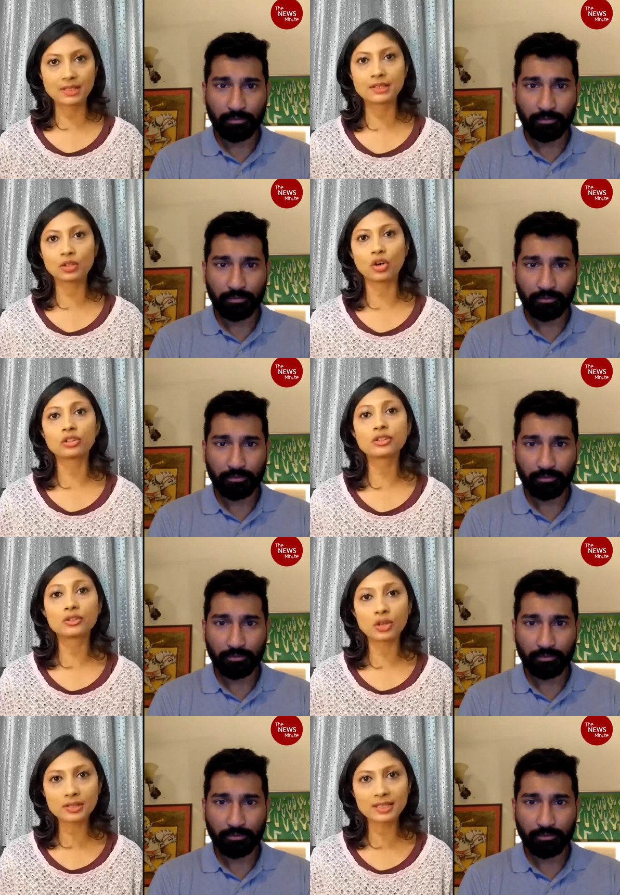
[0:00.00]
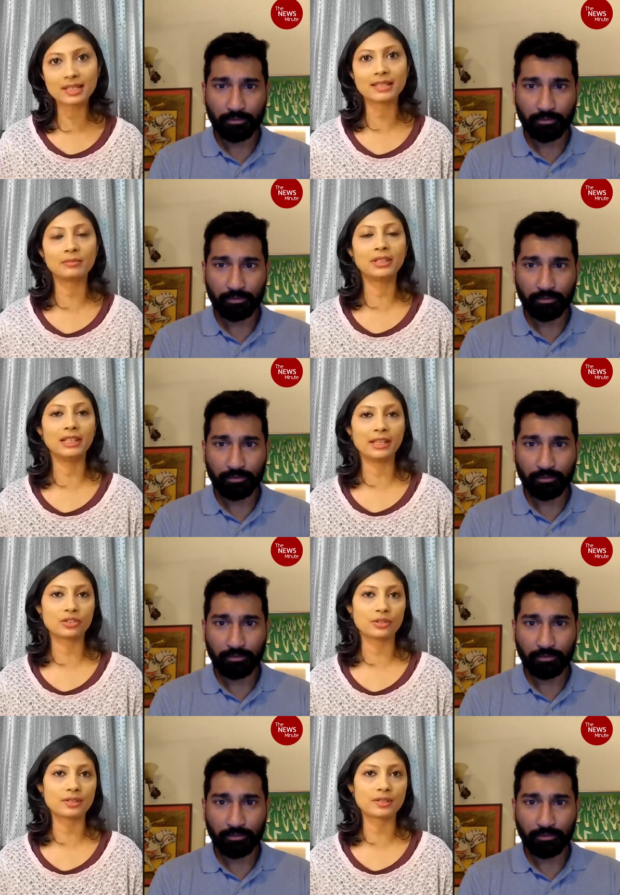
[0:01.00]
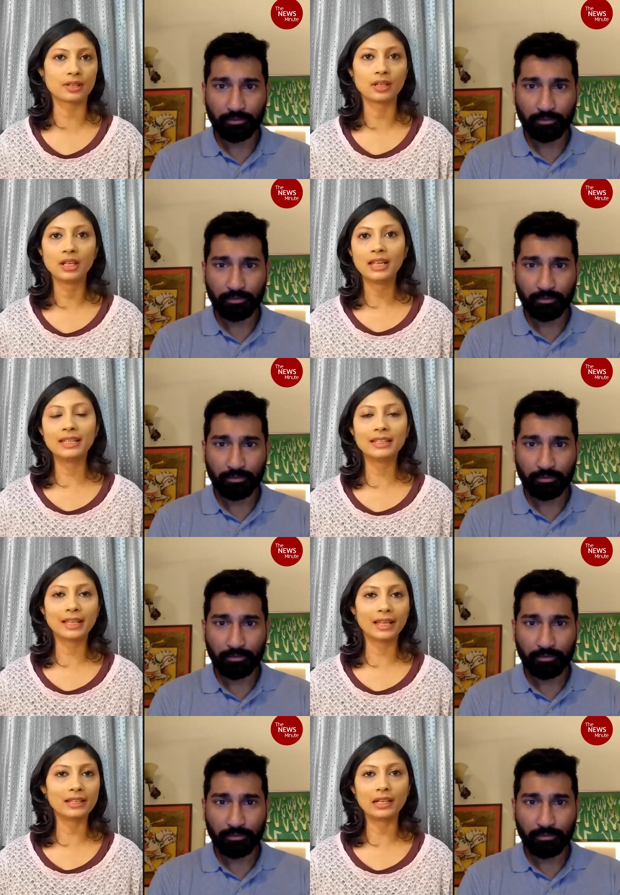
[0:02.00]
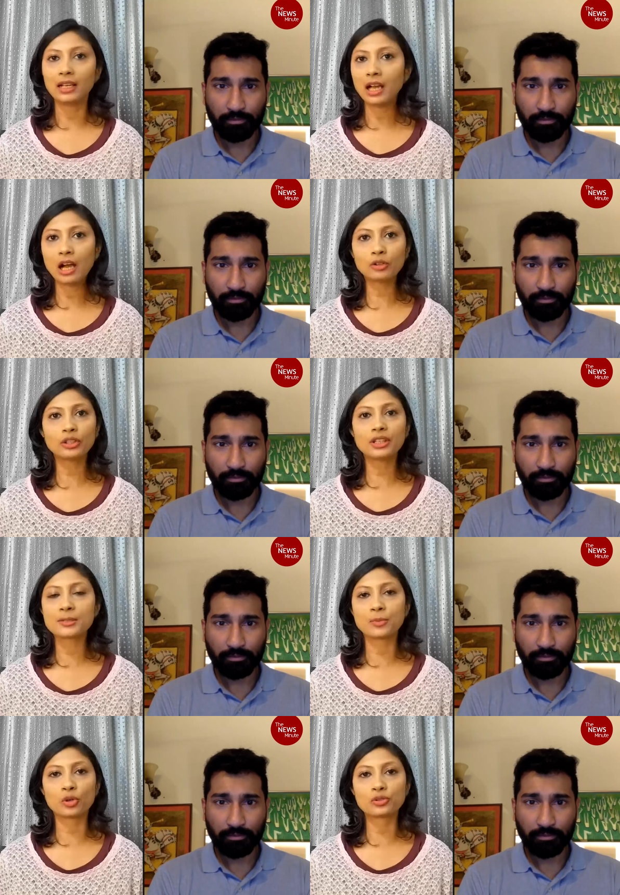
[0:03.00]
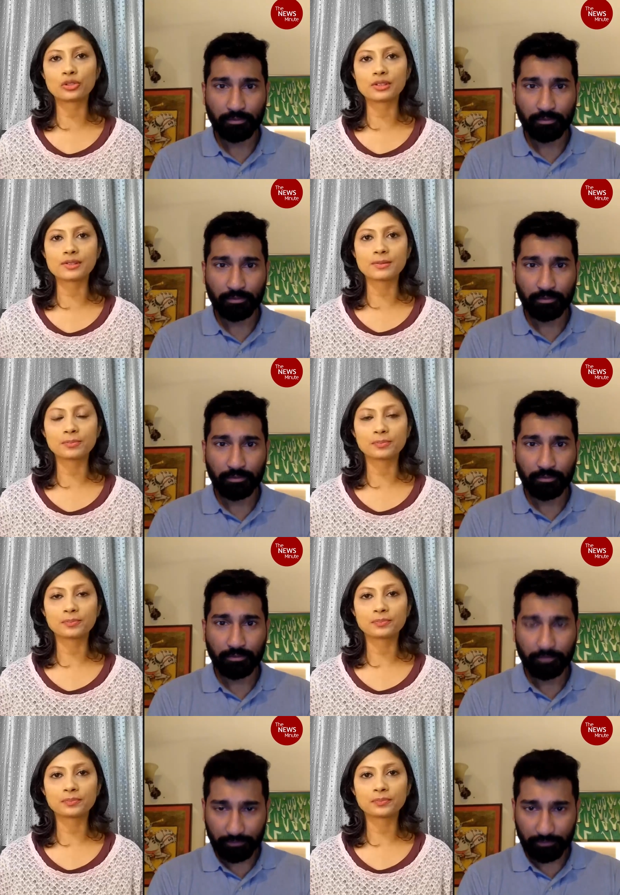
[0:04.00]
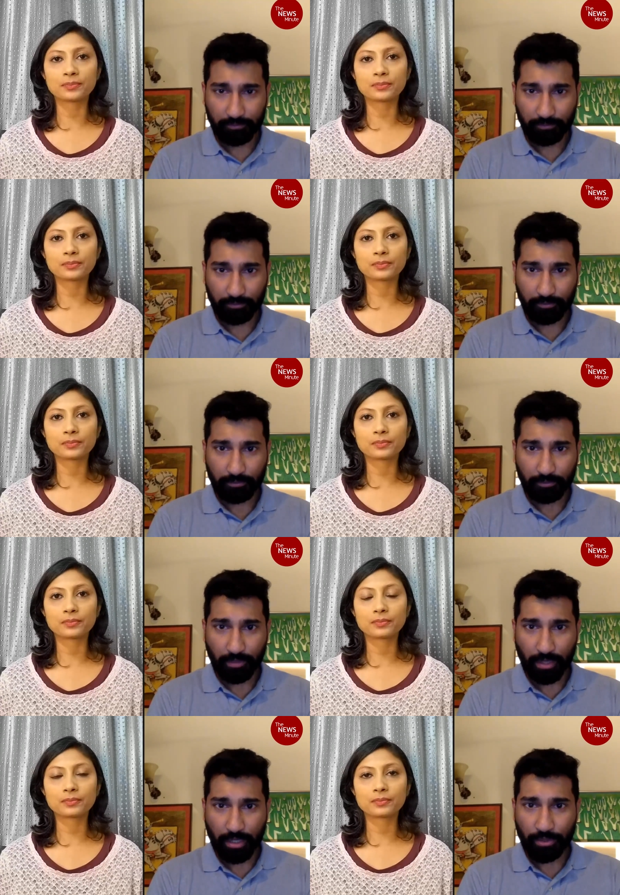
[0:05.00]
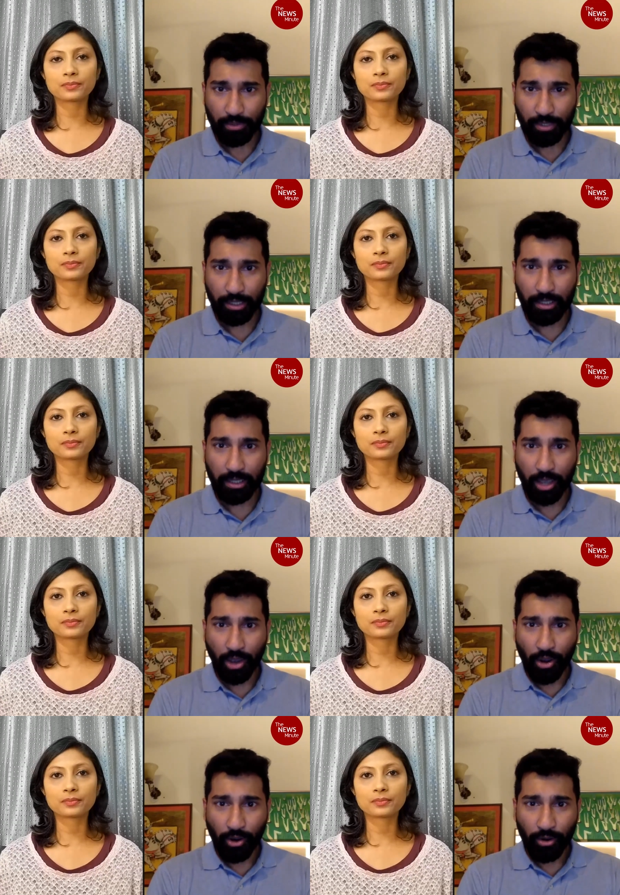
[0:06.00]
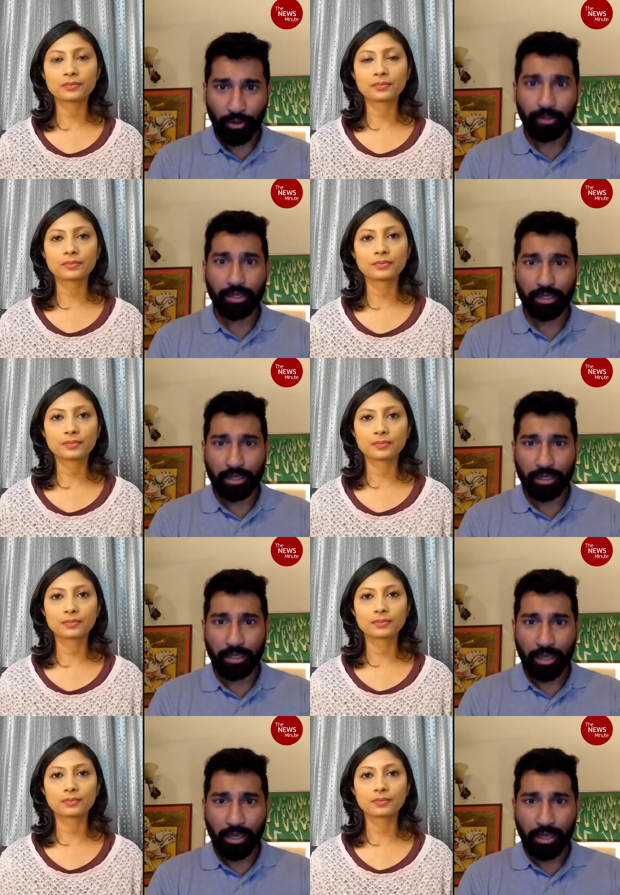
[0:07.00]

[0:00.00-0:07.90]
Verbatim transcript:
Speaker 1: since the Congress lost the assembly elections uh, in Kerala. How do you respond to this?
Speaker 2: So I had already